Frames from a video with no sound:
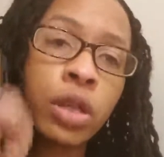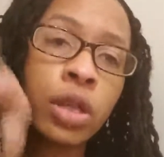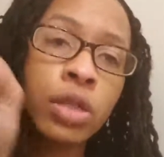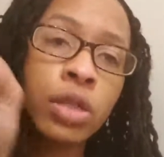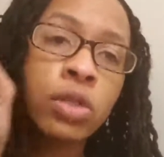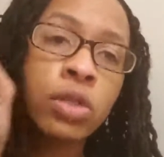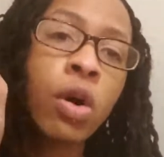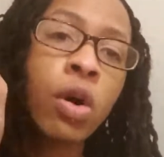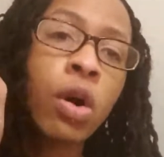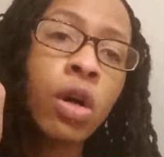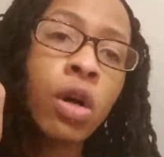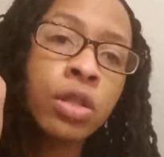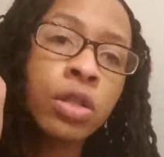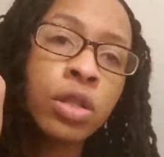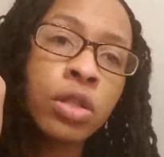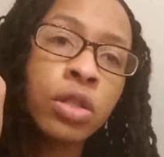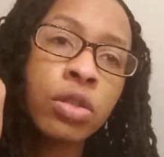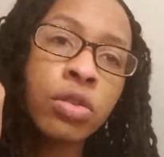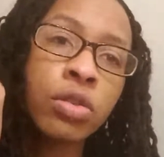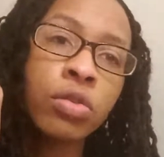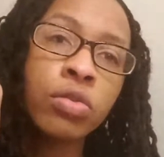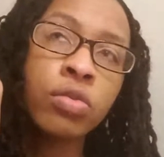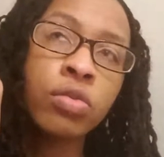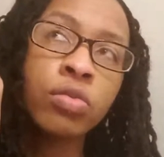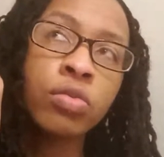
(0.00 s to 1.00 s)
that's
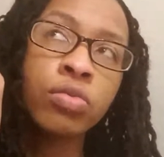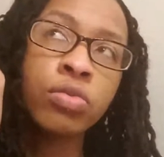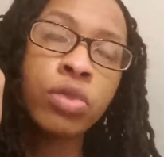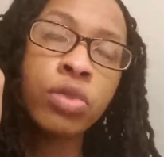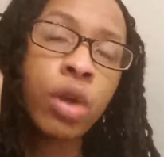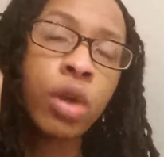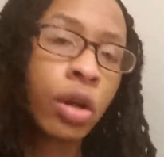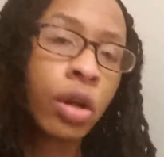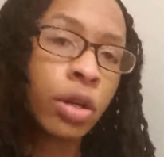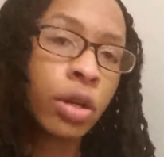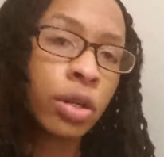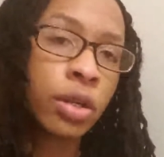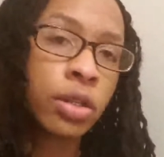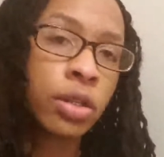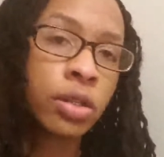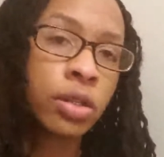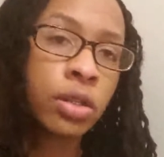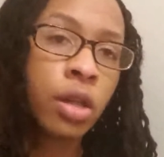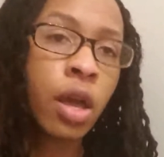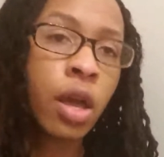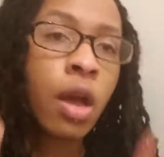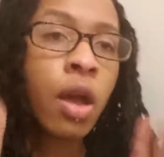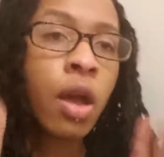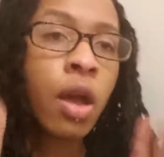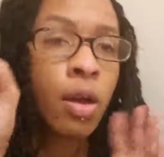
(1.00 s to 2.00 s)
causing you
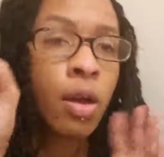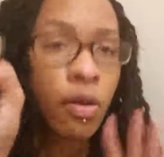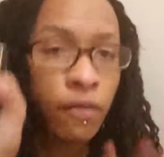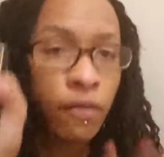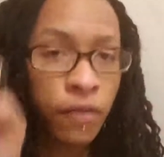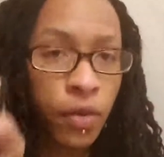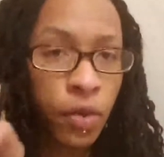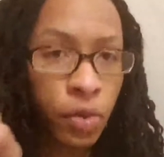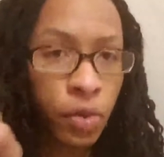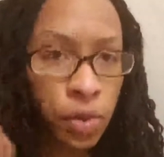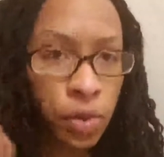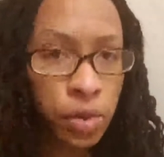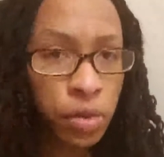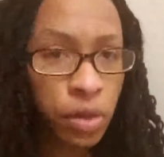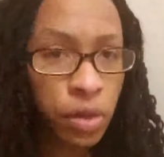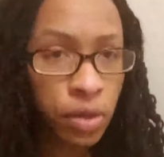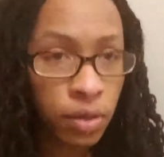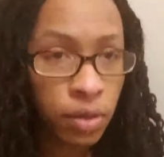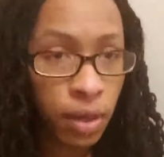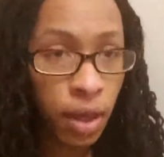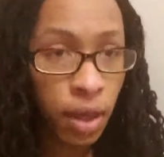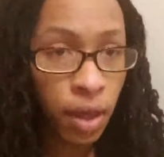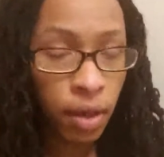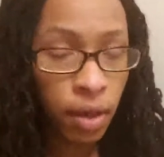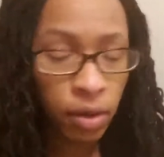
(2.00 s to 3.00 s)
darkness. Focus
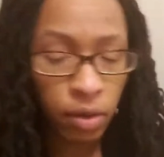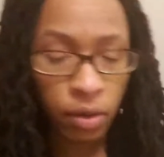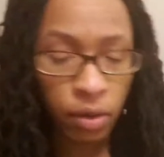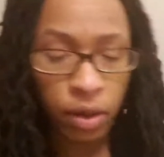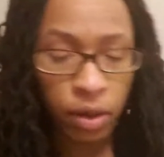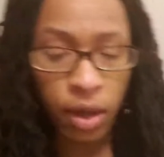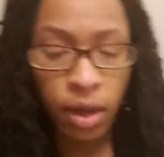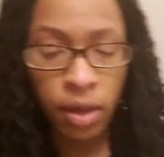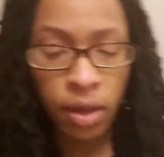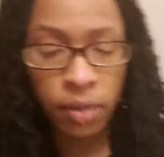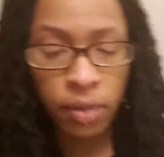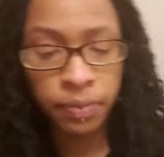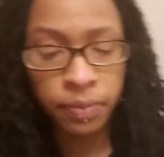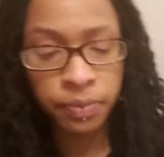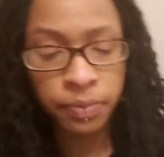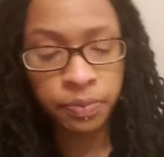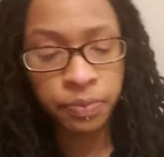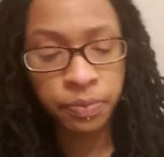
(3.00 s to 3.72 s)
on that, okay?